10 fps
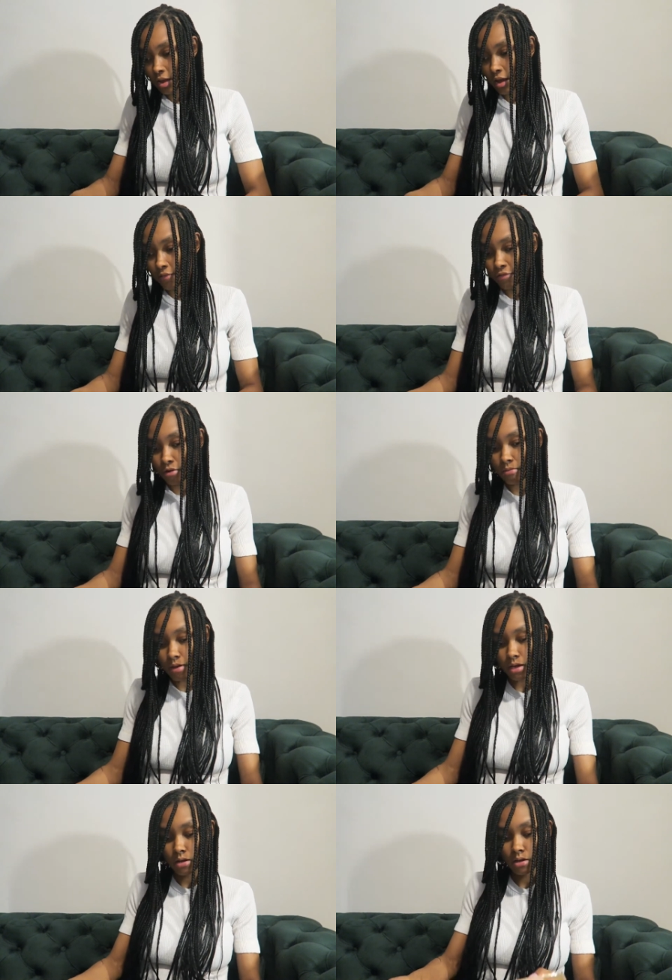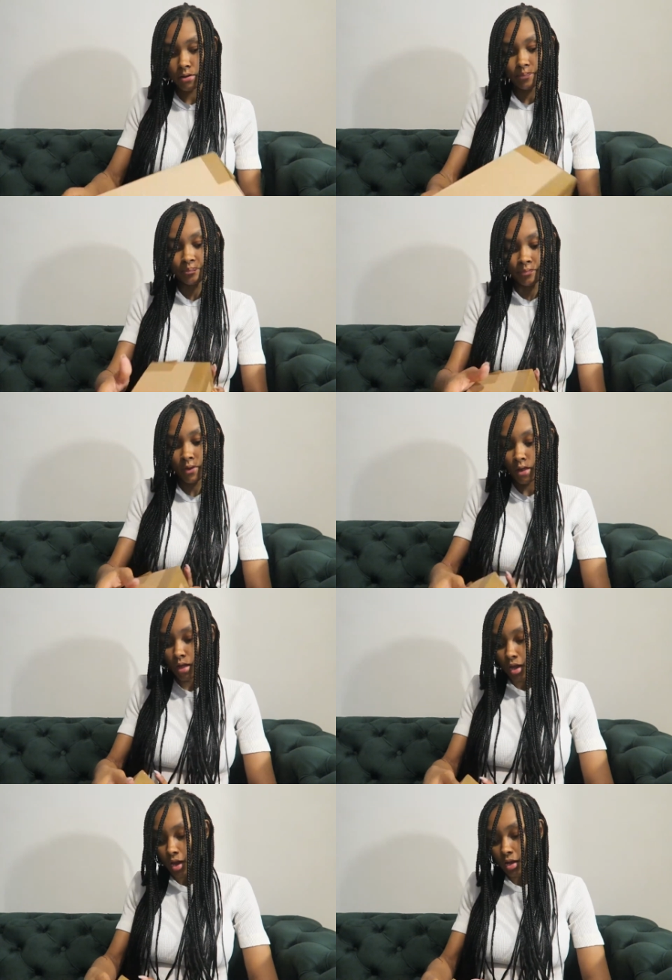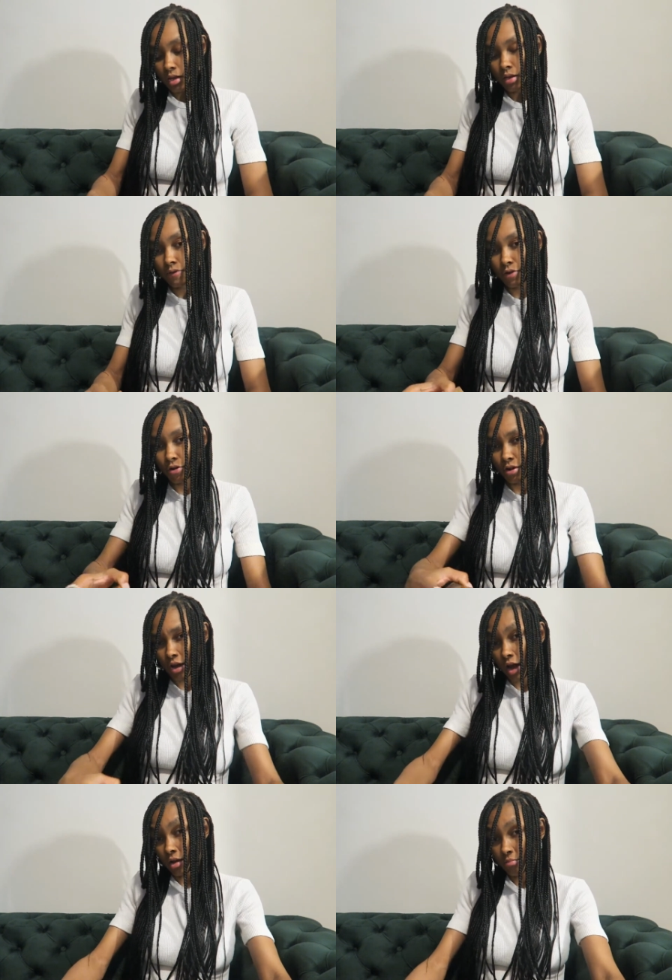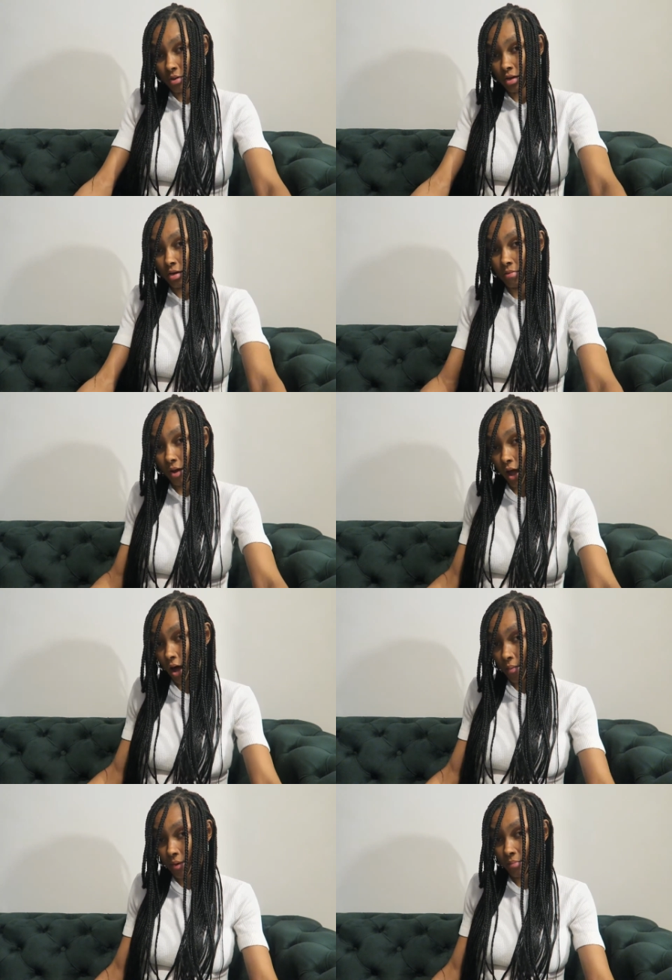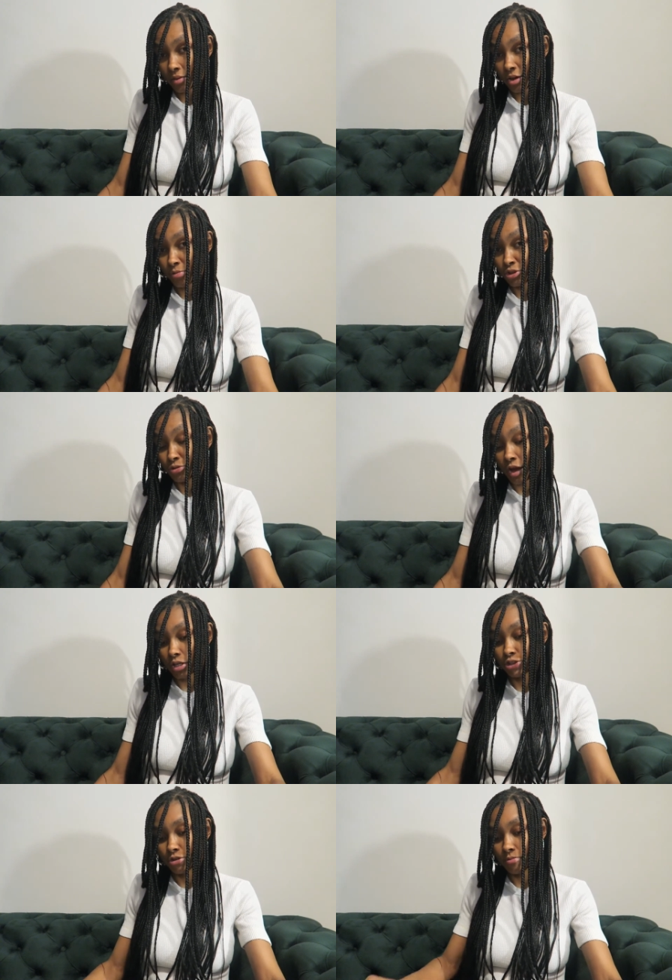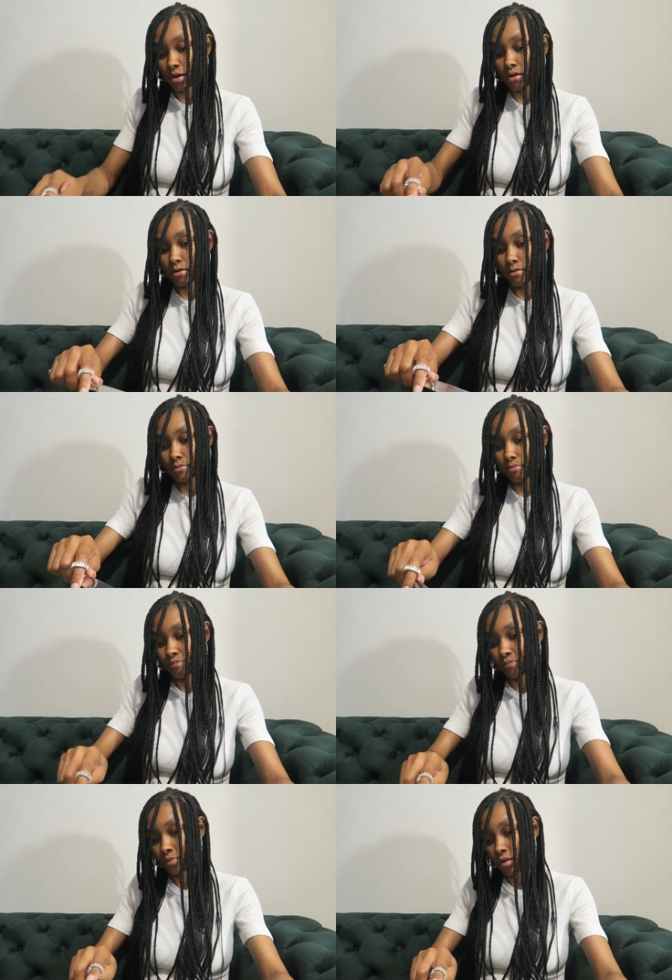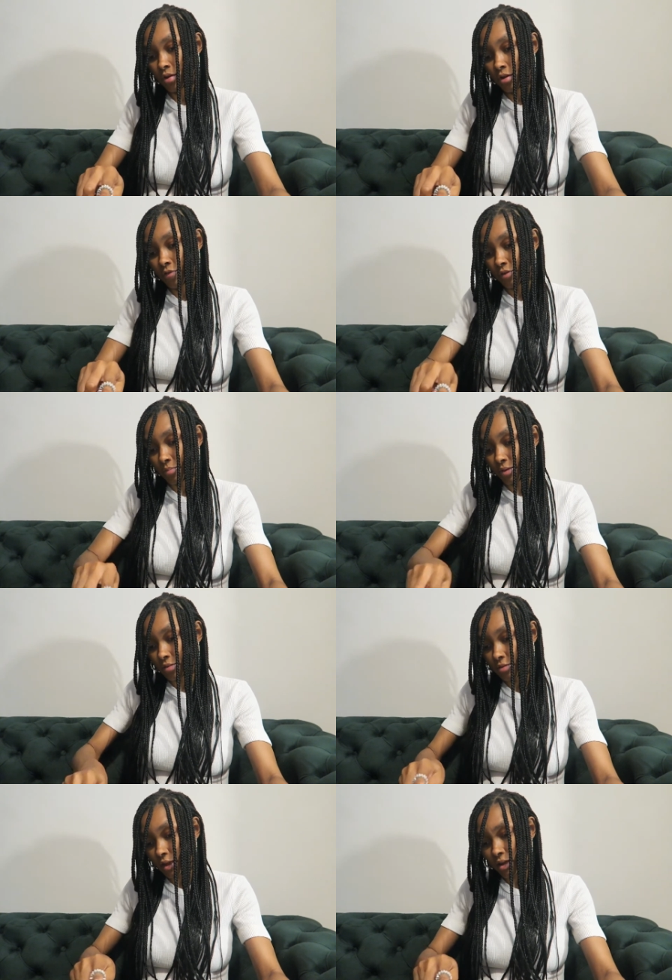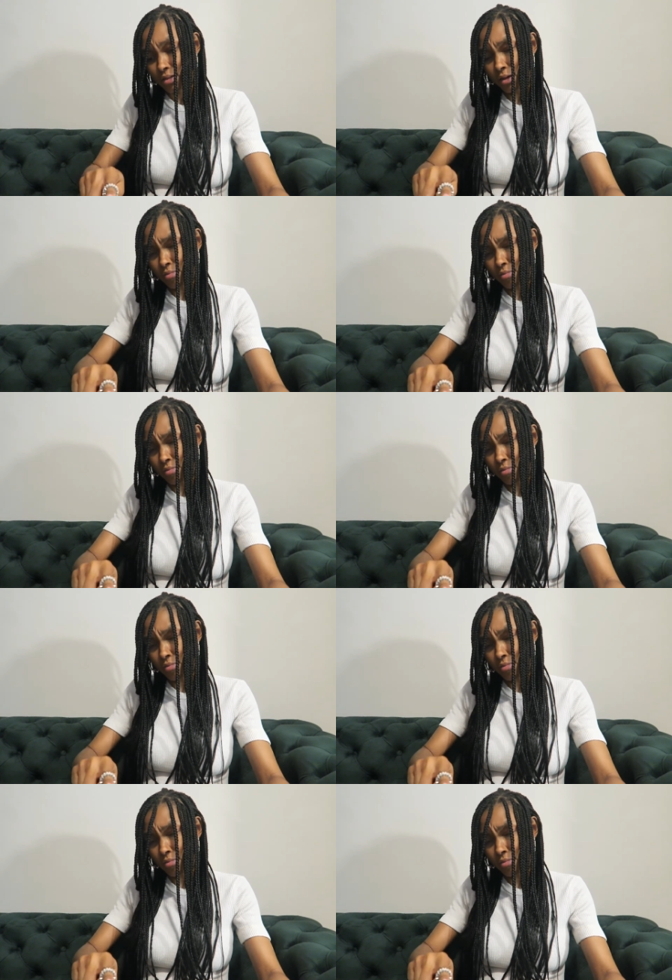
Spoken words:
Day if you're a mom, and then if you're not a mom, comment below what you got your mom for Mother's Day, because